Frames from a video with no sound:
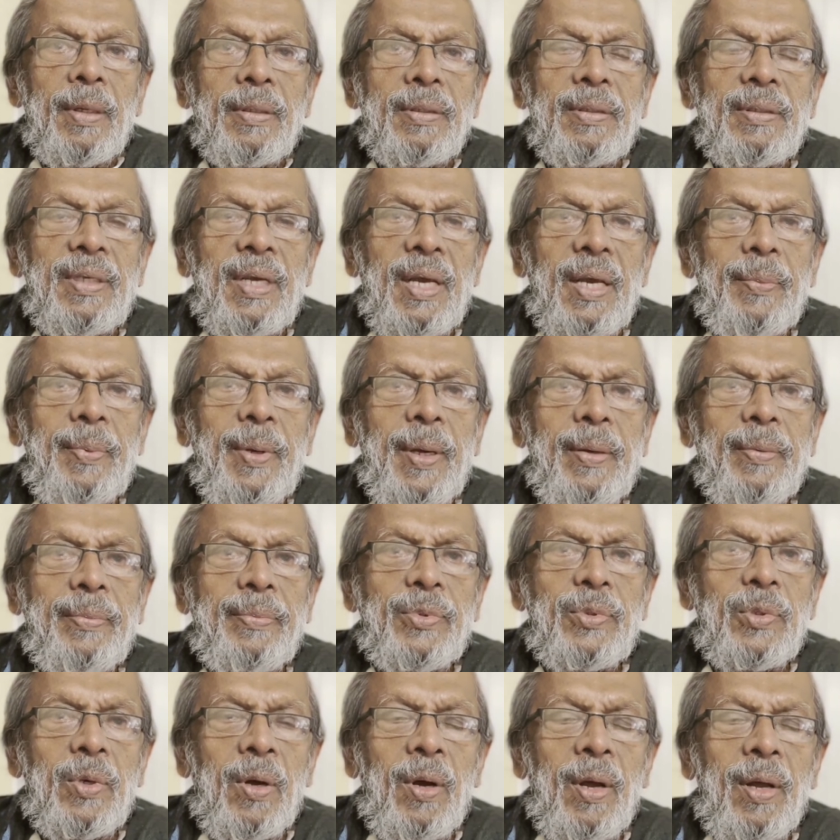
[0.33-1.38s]
Jai
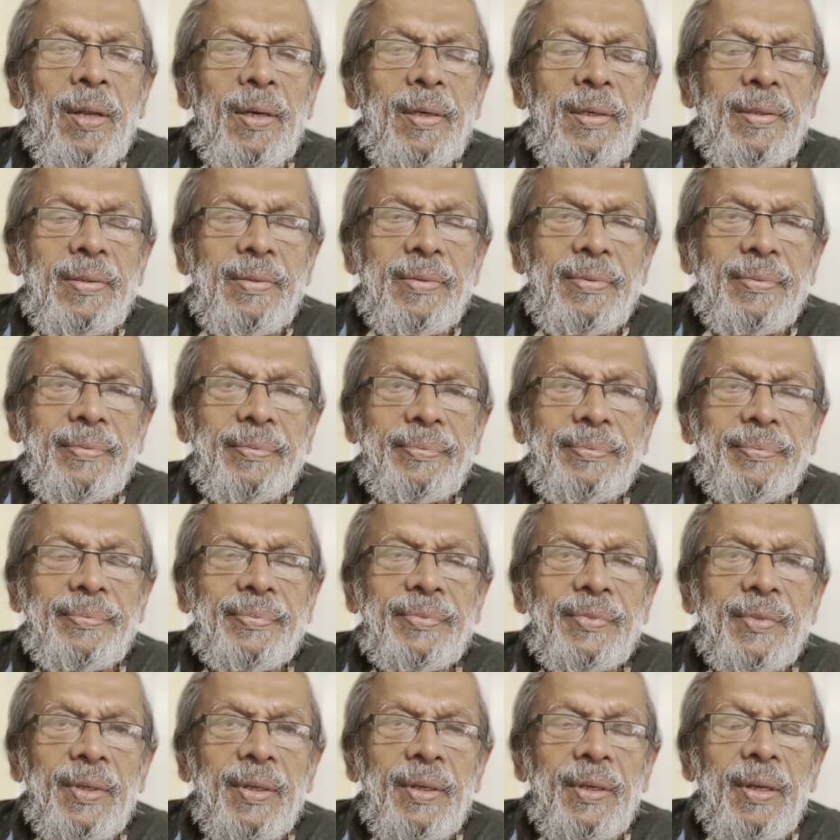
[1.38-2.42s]
Bhim to all.
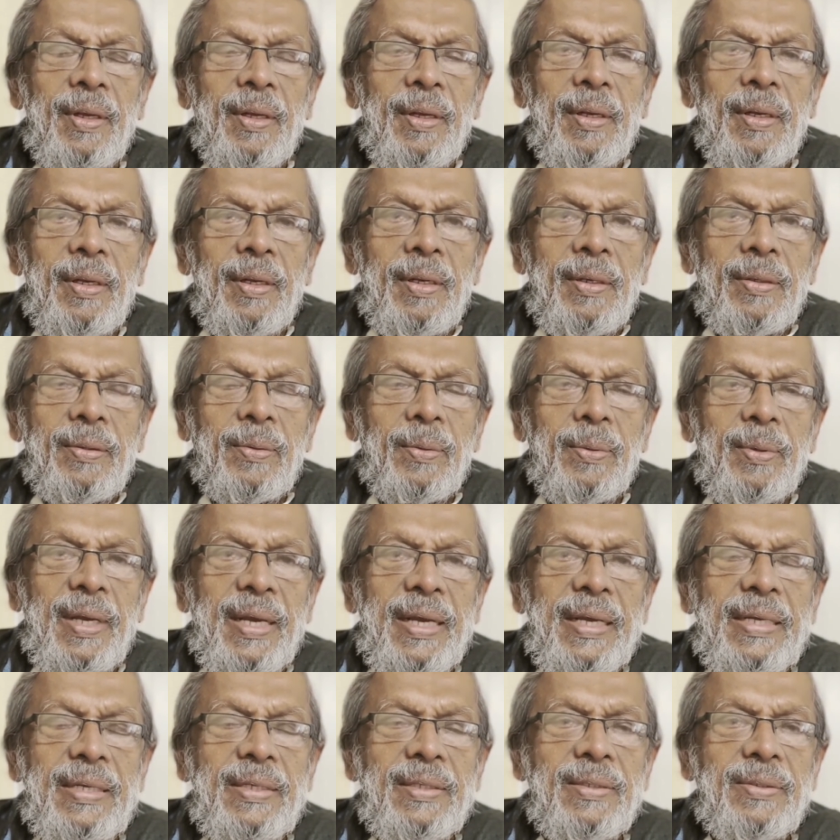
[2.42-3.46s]

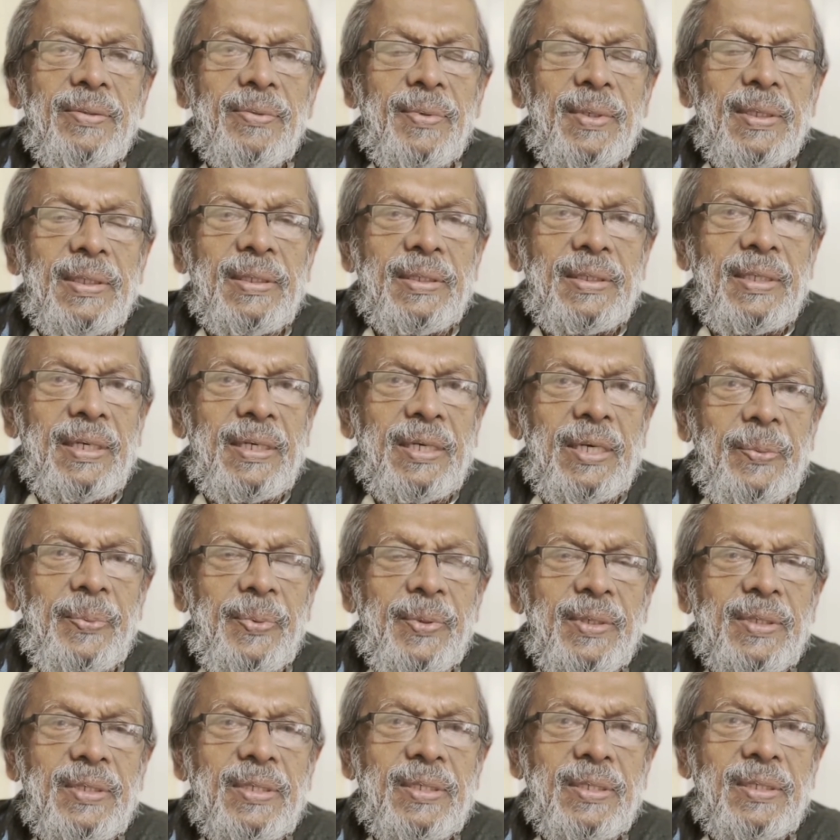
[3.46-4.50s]
Today is
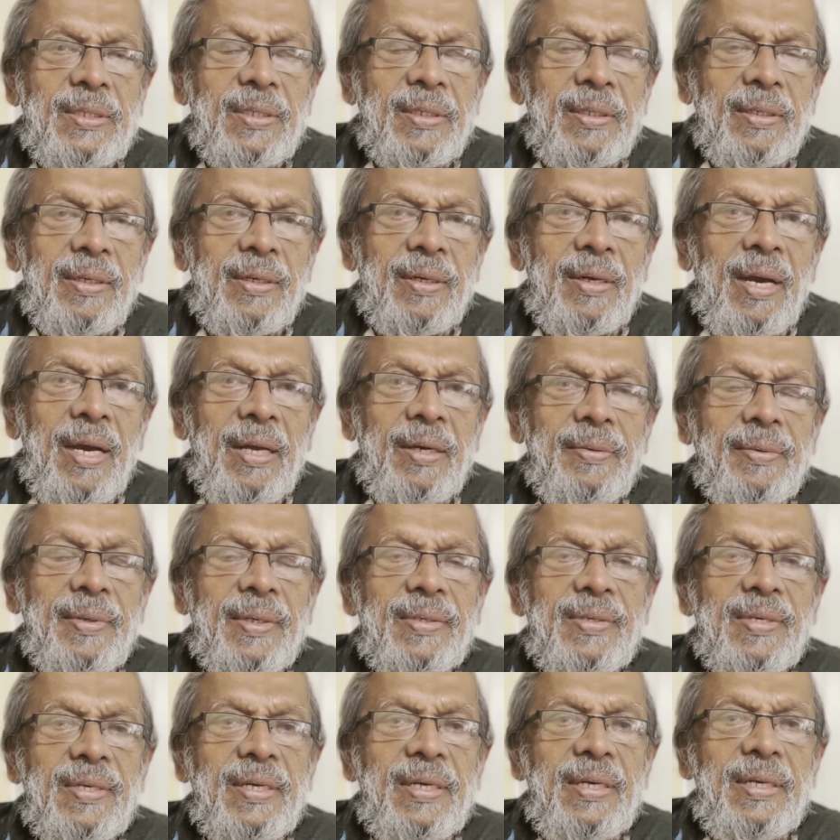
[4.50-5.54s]
131st
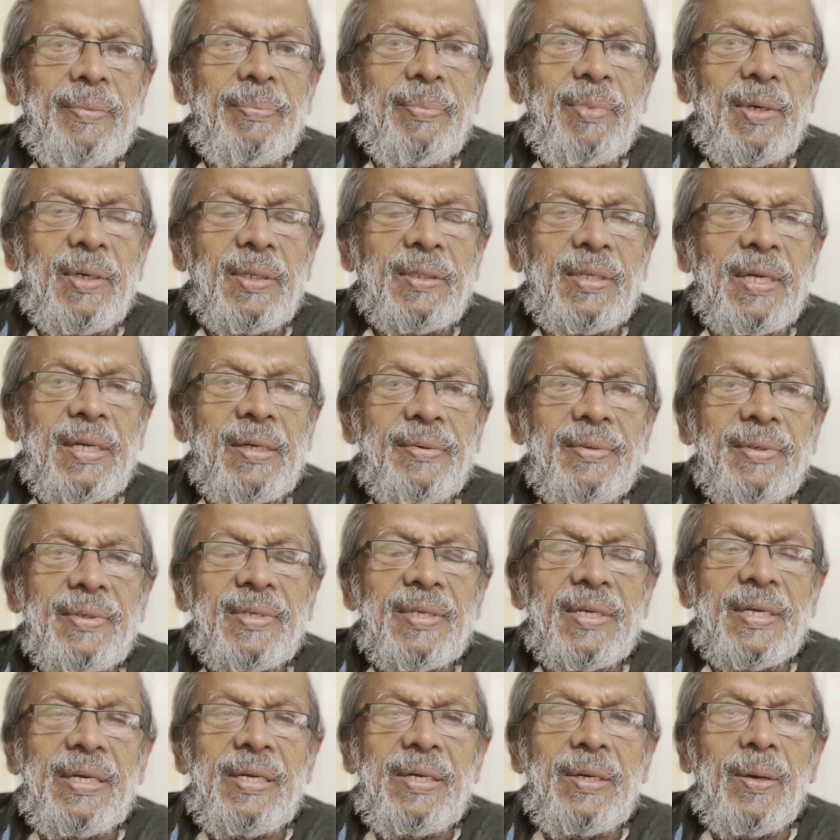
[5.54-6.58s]
anniversary, birth
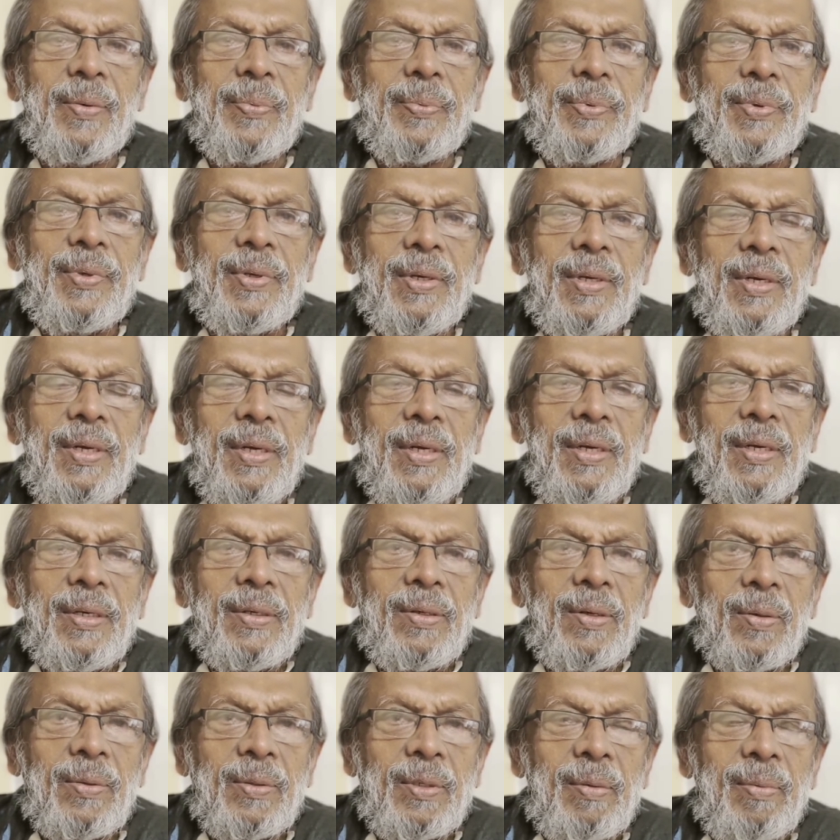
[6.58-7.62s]
anniversary of
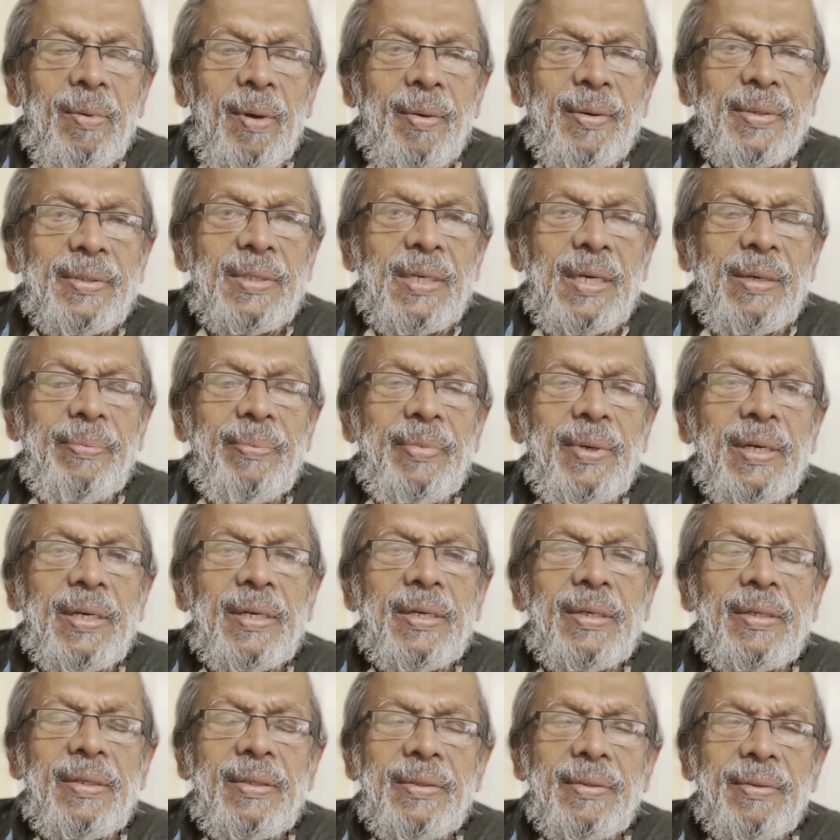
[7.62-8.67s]
Dr. Bhau Saheb
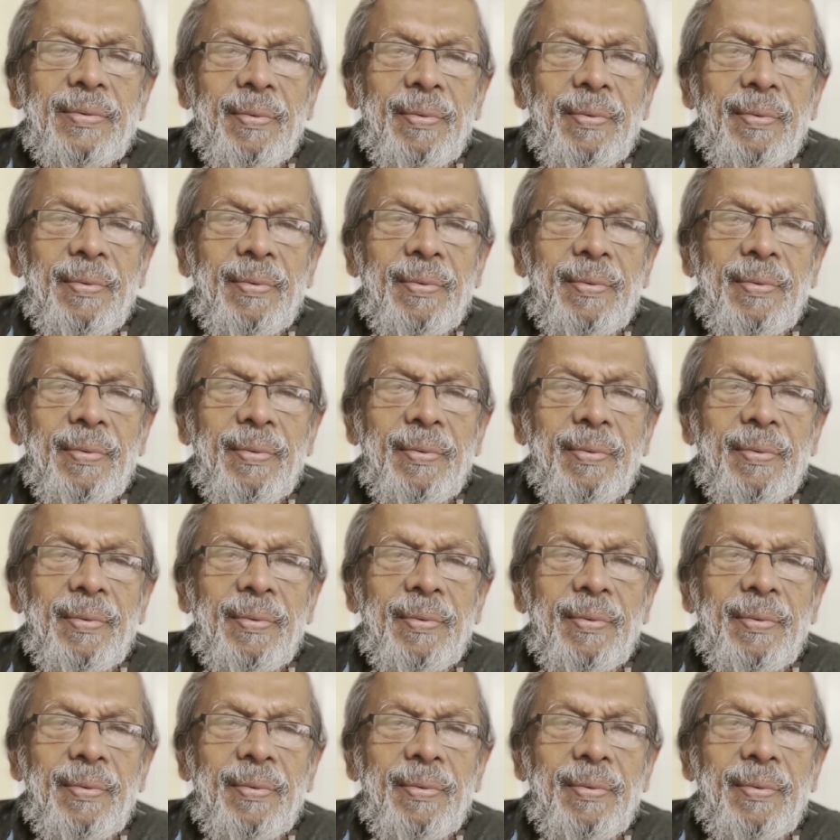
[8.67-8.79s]
Ambedkar.